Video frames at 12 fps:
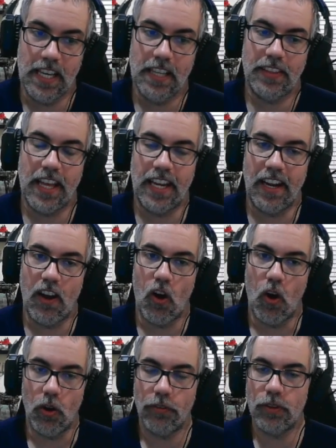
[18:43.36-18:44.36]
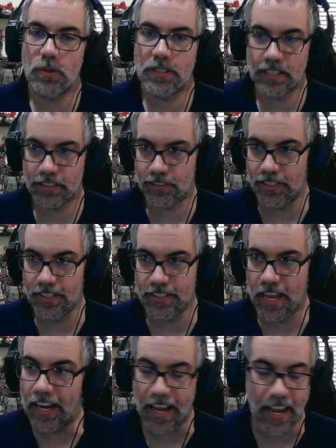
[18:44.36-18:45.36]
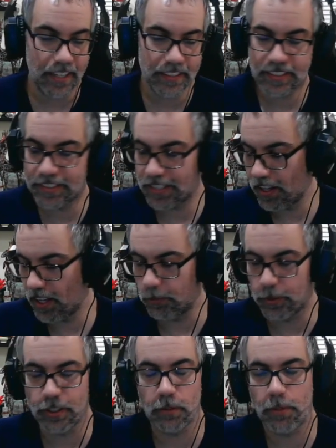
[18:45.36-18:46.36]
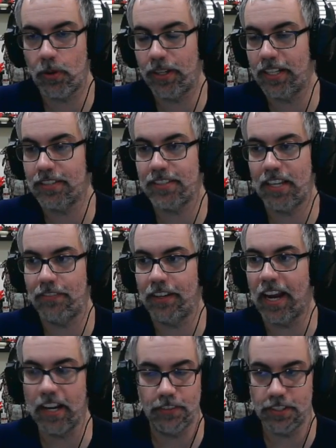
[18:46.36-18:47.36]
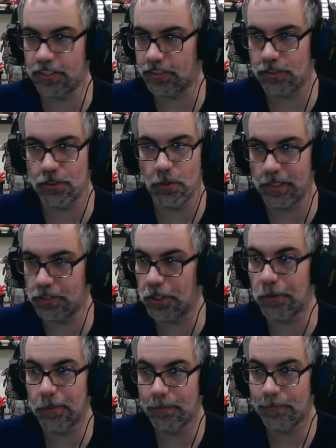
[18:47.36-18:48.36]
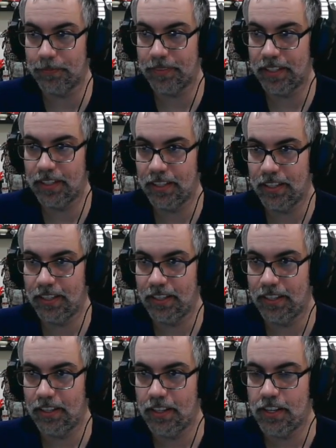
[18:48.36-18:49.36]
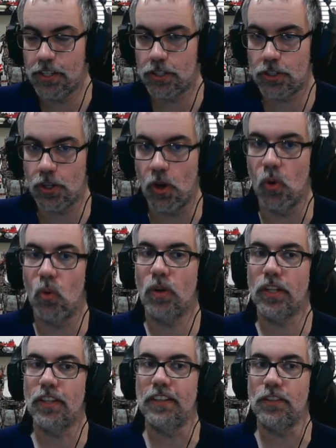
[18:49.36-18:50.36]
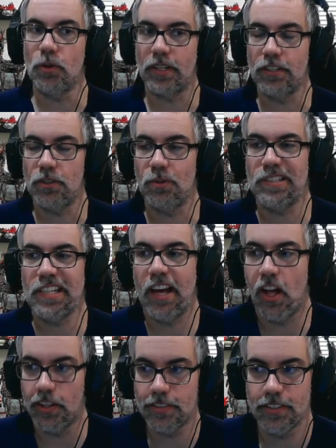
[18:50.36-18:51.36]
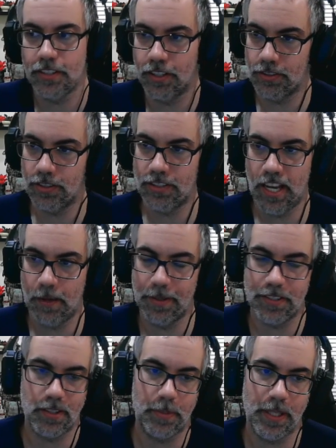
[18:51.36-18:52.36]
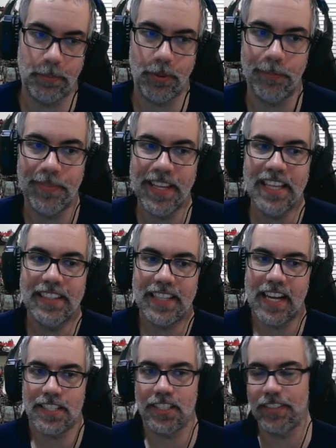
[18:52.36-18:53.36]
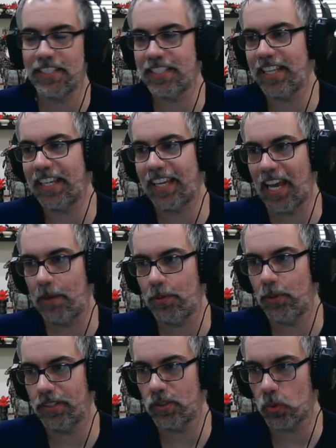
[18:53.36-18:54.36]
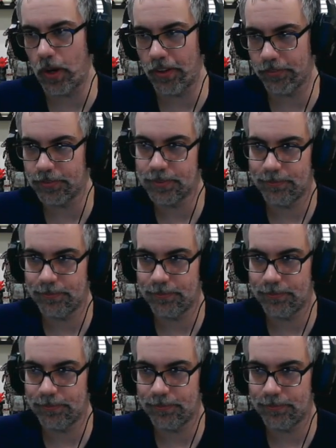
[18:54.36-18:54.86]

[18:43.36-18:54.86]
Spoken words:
that all those 6s, at any time when your opponent is saving, every 6 is doing 2. So you can do tons and tons of damage to people. That's the reason they cap you at the 12.